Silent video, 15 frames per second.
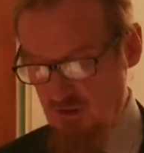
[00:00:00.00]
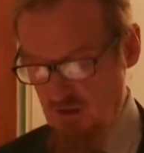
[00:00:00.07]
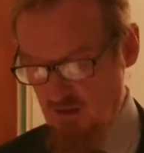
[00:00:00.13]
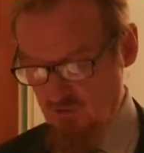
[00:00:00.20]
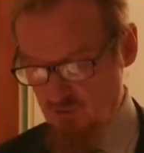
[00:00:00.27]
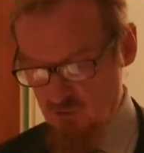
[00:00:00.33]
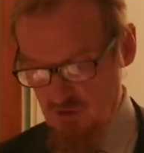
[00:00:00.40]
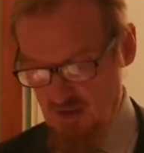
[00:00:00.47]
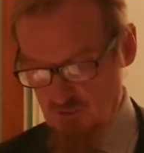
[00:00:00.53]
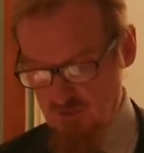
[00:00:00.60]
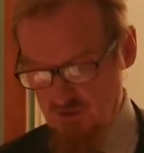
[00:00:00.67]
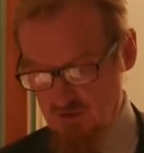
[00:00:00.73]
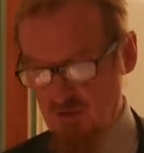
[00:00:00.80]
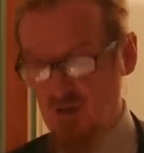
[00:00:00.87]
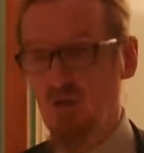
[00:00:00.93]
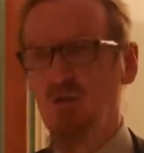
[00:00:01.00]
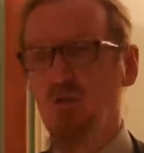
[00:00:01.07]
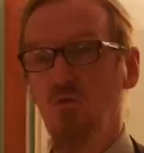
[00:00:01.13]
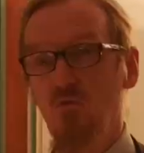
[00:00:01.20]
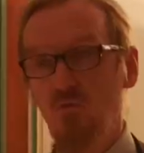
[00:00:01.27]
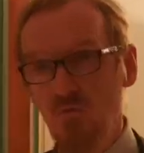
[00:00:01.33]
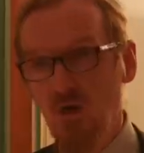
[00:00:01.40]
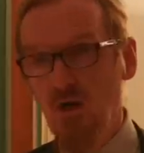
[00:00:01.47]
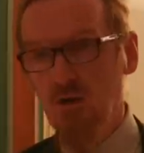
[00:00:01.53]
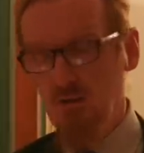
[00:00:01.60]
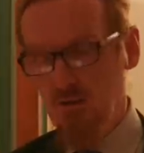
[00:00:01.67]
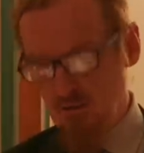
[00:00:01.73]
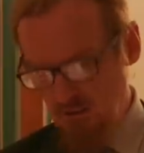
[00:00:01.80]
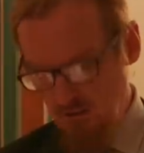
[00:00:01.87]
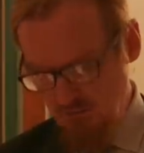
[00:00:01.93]
as trapped in a
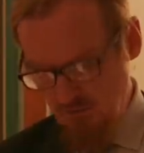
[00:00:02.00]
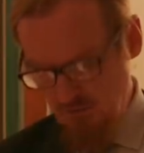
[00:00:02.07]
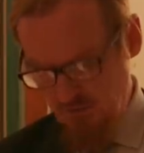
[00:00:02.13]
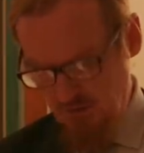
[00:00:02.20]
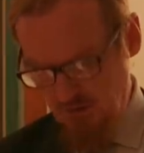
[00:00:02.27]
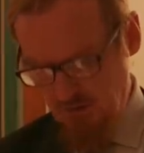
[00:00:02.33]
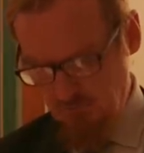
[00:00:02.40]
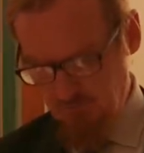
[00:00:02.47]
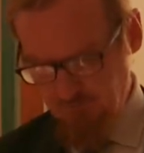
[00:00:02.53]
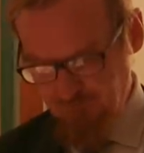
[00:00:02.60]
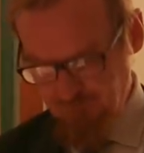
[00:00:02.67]
confined undertaking.